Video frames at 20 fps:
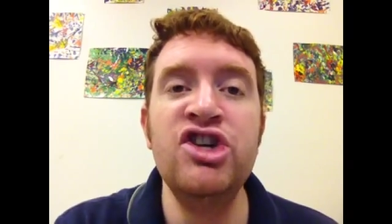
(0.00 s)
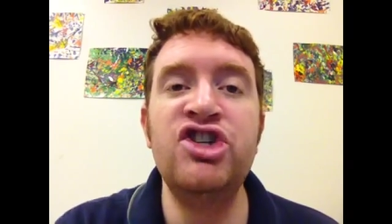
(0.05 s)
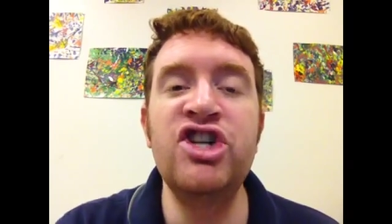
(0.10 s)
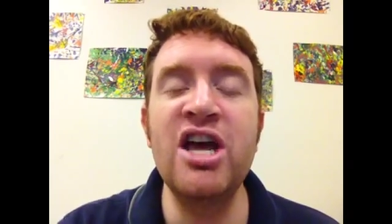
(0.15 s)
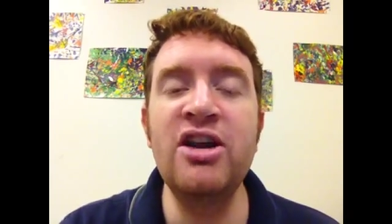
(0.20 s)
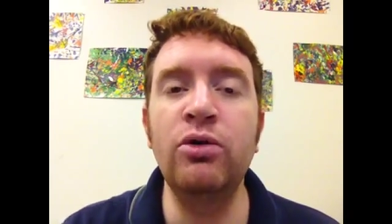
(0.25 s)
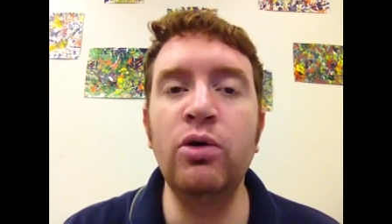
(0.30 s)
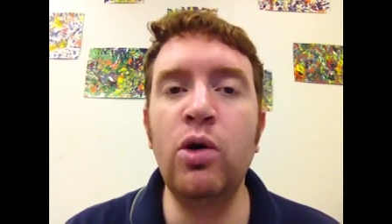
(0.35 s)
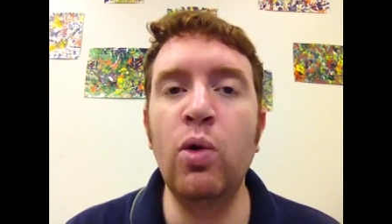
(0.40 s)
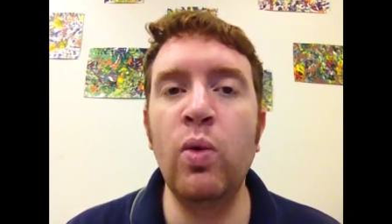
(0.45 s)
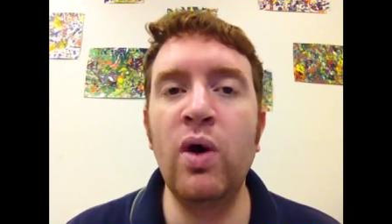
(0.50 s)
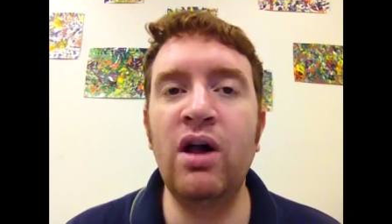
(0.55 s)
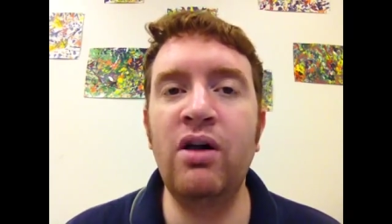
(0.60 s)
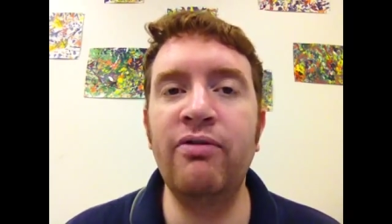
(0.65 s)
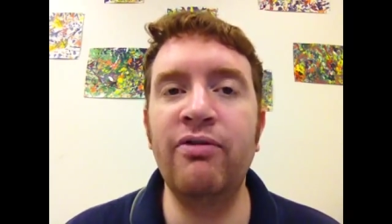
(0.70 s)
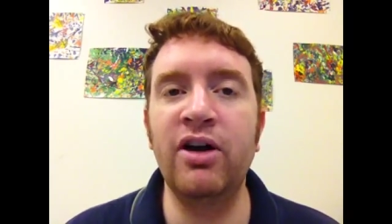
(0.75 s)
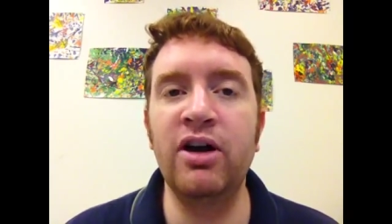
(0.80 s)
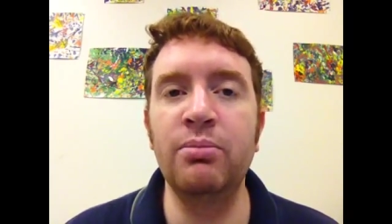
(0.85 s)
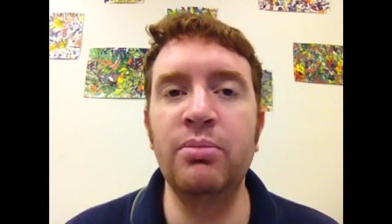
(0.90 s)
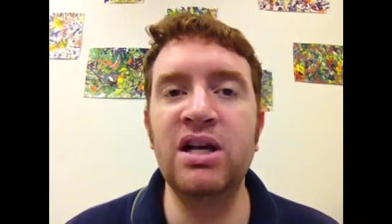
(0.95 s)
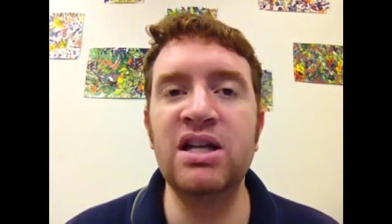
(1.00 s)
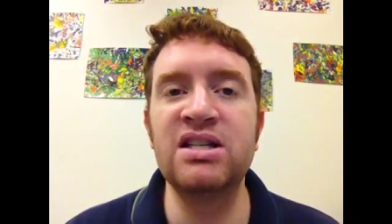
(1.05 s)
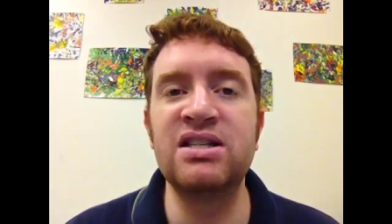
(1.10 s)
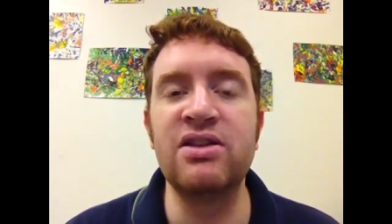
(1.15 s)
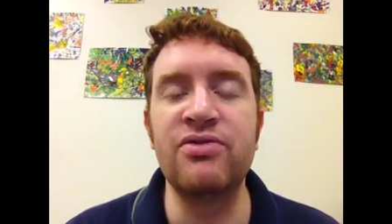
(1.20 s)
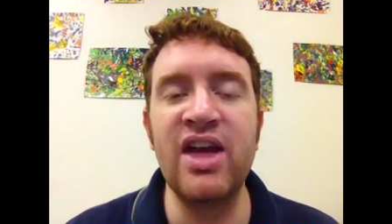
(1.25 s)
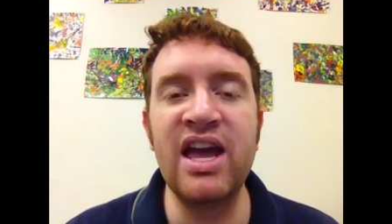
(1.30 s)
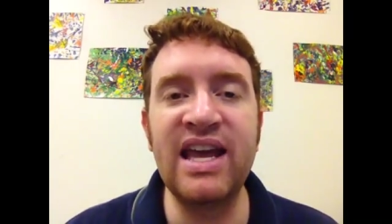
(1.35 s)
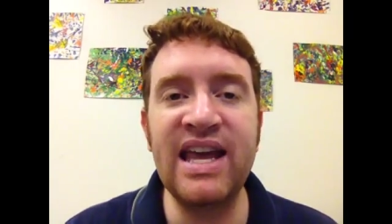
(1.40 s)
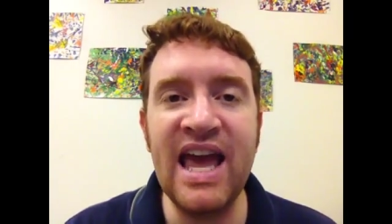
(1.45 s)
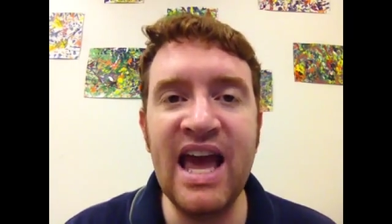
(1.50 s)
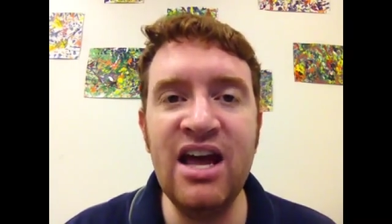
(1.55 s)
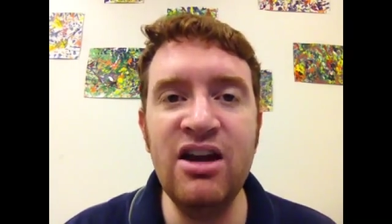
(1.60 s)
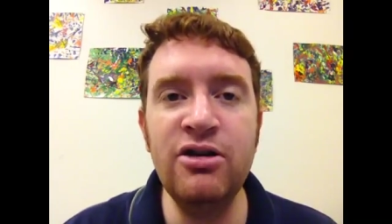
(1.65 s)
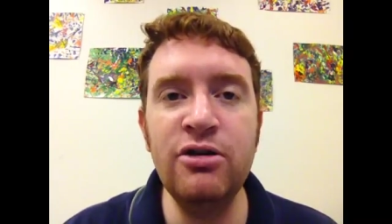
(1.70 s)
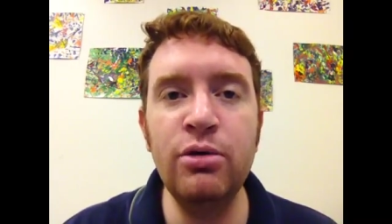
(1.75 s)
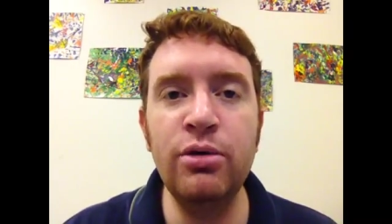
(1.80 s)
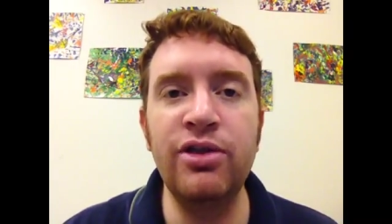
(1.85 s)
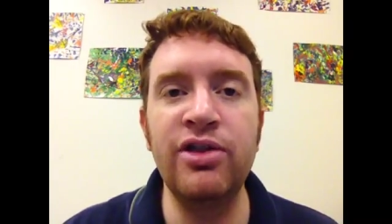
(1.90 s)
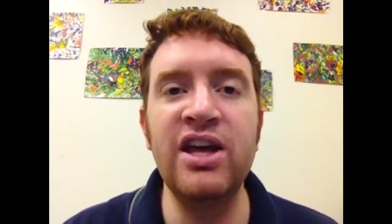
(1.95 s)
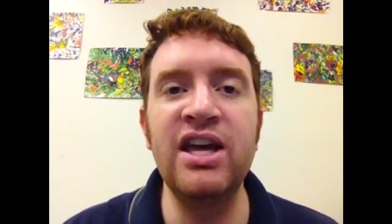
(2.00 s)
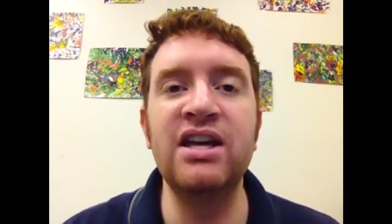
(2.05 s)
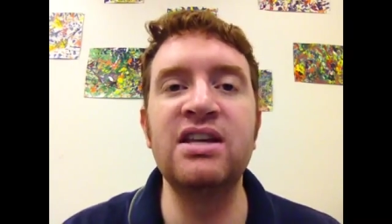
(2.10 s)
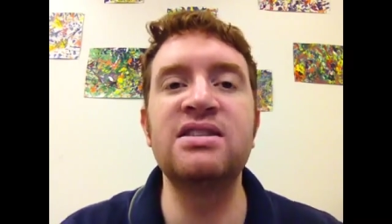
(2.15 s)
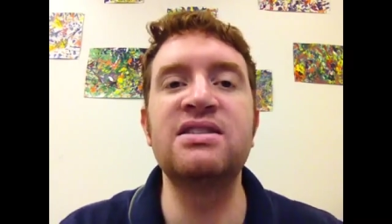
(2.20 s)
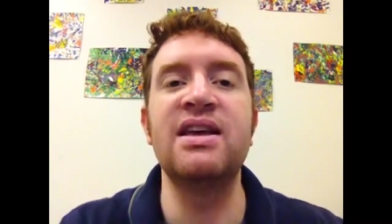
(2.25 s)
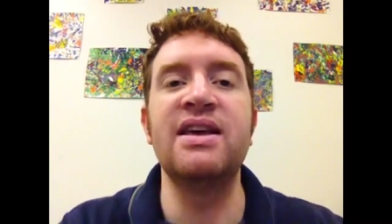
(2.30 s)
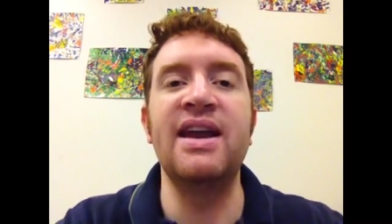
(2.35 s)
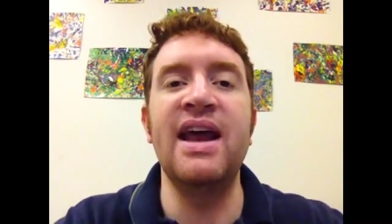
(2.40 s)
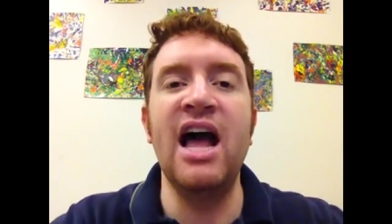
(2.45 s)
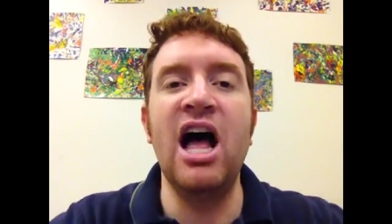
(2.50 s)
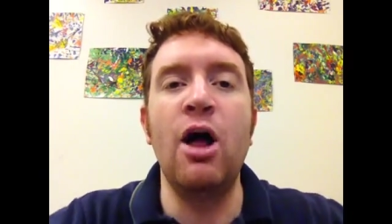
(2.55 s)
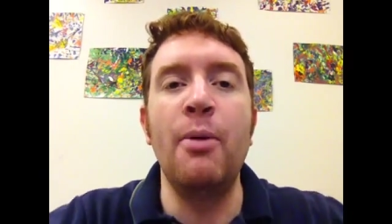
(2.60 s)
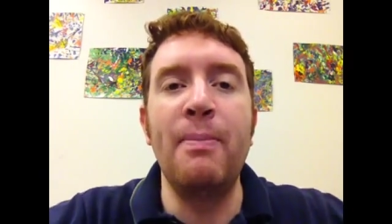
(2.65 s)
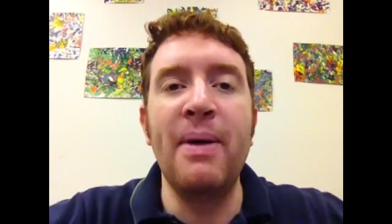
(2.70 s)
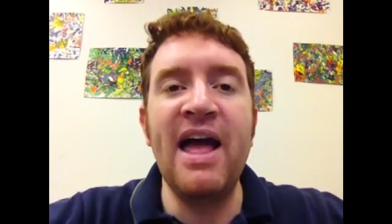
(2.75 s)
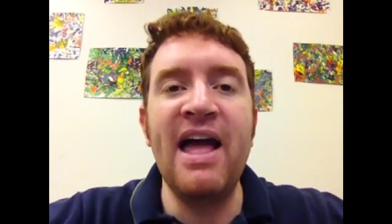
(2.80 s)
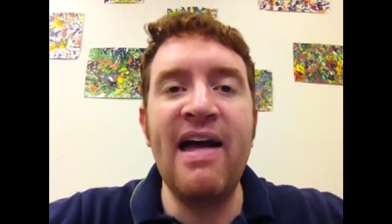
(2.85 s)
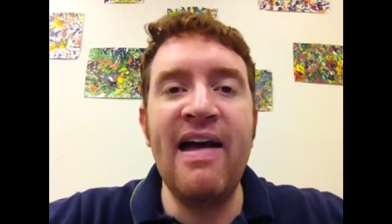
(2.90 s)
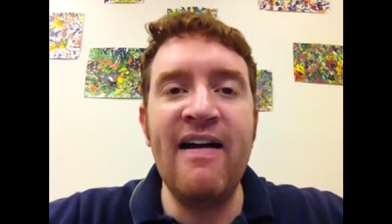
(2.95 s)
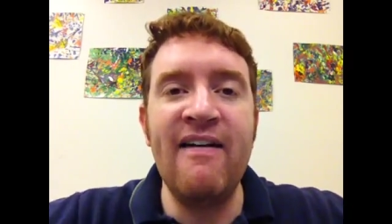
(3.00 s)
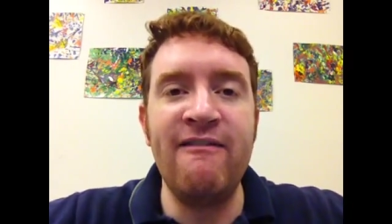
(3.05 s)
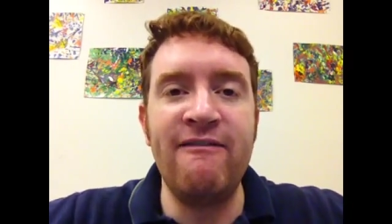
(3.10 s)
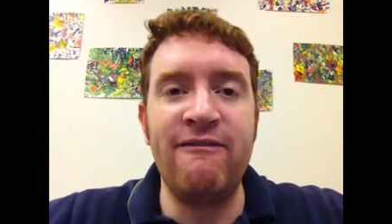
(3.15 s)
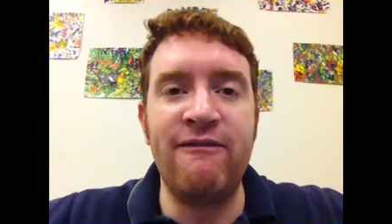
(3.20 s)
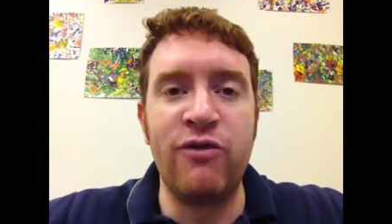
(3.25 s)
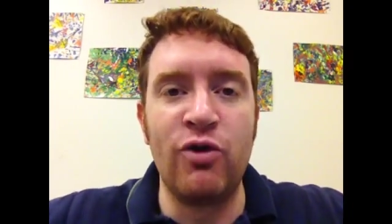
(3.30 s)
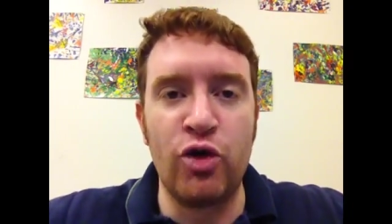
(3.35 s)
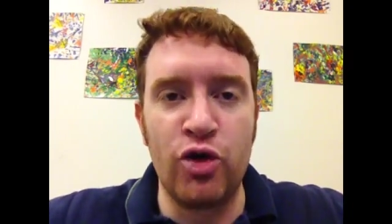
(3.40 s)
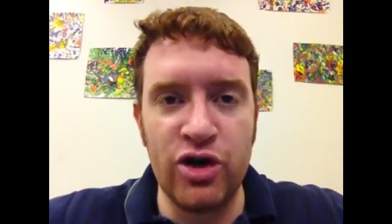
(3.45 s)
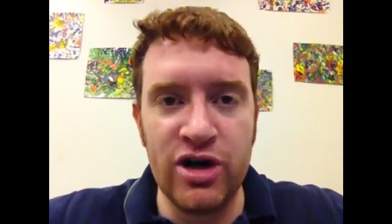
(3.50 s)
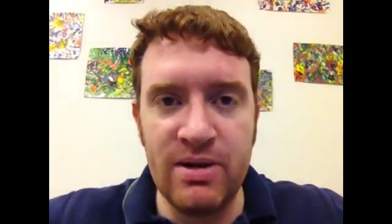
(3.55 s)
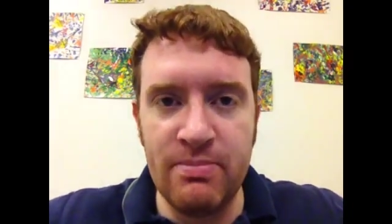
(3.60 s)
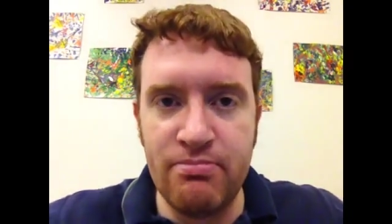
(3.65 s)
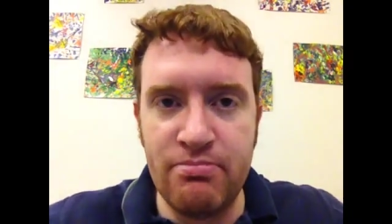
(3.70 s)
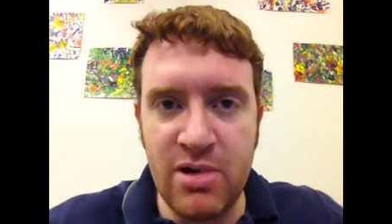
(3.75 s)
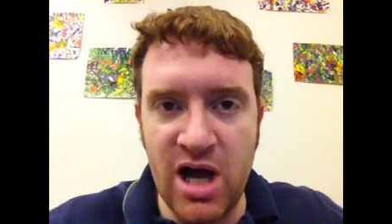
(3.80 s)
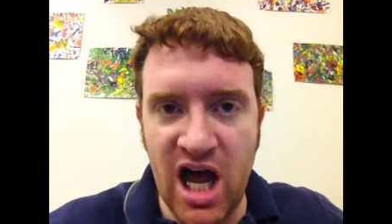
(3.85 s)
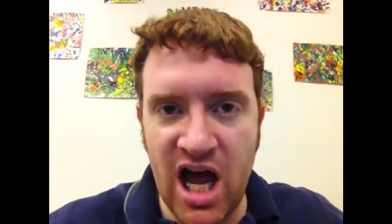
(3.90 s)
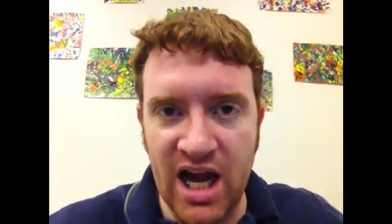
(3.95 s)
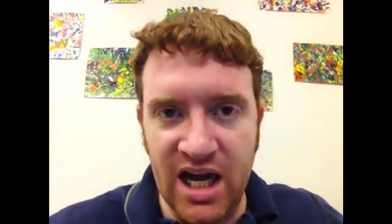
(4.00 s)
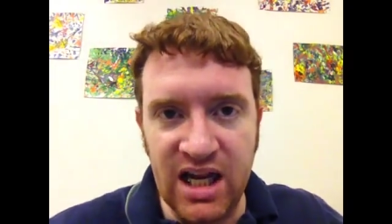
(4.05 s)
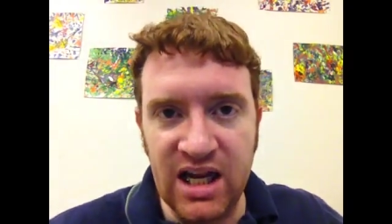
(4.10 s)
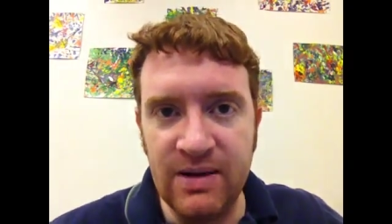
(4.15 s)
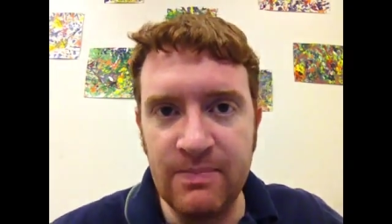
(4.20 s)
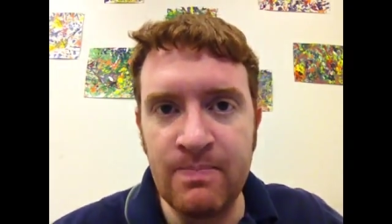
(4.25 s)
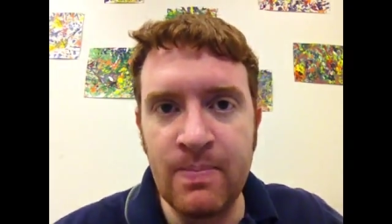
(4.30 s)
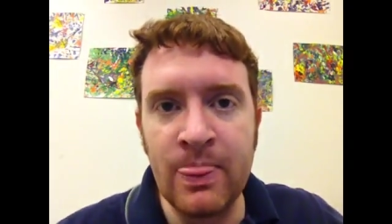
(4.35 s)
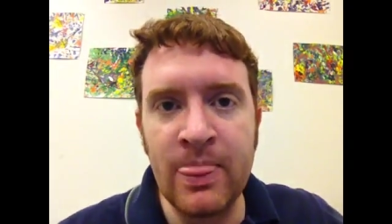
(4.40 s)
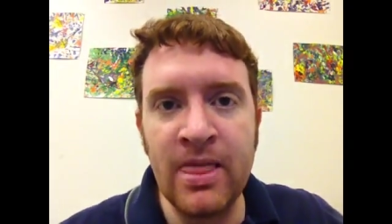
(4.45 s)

General welfare means that they can do things that help everybody.